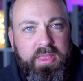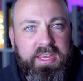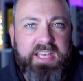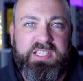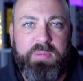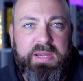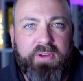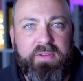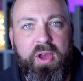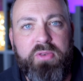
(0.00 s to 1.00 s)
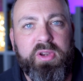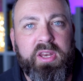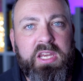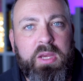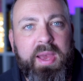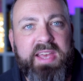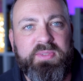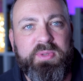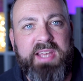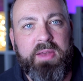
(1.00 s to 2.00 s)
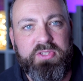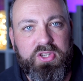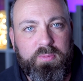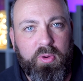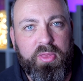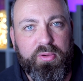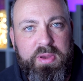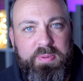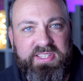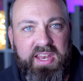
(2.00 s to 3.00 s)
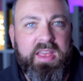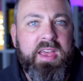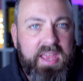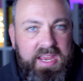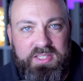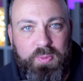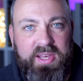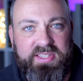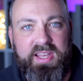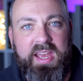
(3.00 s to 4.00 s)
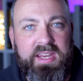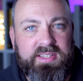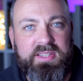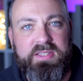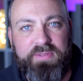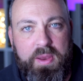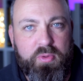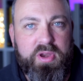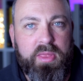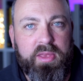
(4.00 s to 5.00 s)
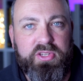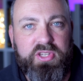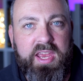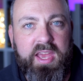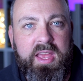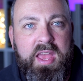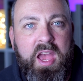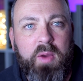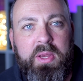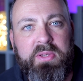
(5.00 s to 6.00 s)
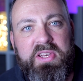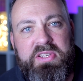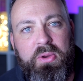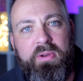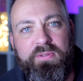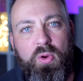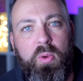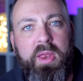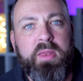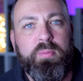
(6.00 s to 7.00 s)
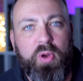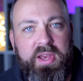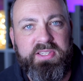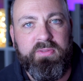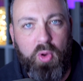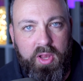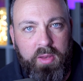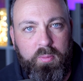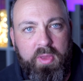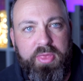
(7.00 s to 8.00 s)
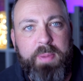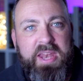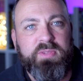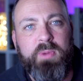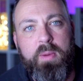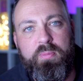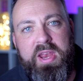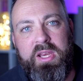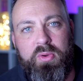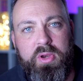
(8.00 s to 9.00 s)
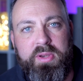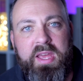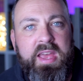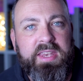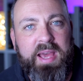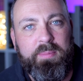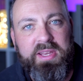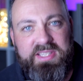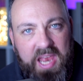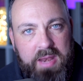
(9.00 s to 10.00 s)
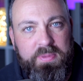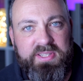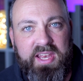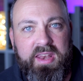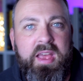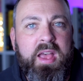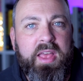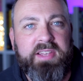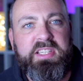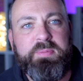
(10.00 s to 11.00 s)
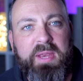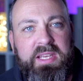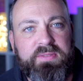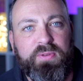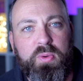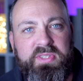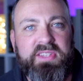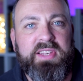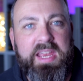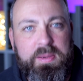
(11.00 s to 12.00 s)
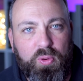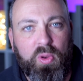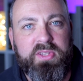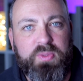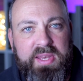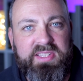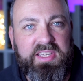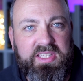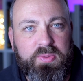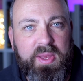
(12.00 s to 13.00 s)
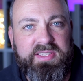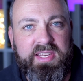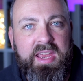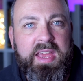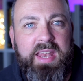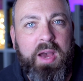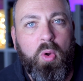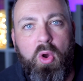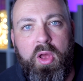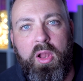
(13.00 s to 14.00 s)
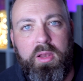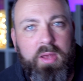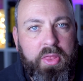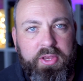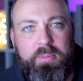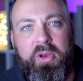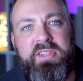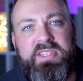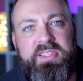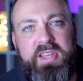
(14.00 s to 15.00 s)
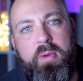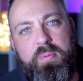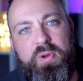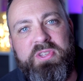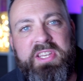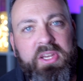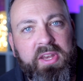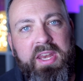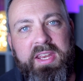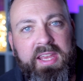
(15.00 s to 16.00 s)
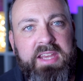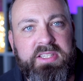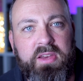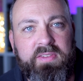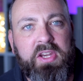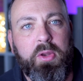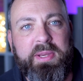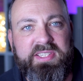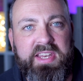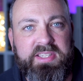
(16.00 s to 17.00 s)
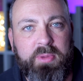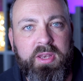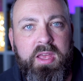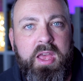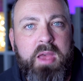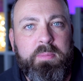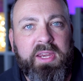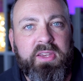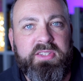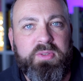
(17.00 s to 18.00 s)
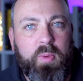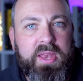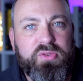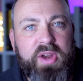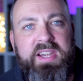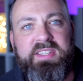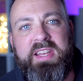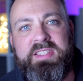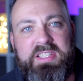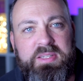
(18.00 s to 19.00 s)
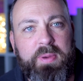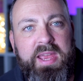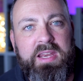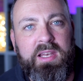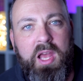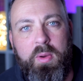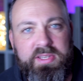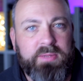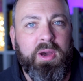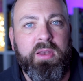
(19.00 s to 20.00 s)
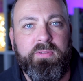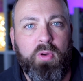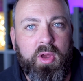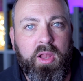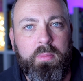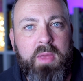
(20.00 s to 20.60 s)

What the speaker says: The S&P 500 in the US was down 2.3%, its worst day since February this year. We also saw a fall in the price of oil, with the benchmark Brent crude down by 10%. That's its biggest fall since April 2020. Now, oil, other commodities, they're a pretty good indicator of economic sentiment, because when traders anticipate lower demand for oil,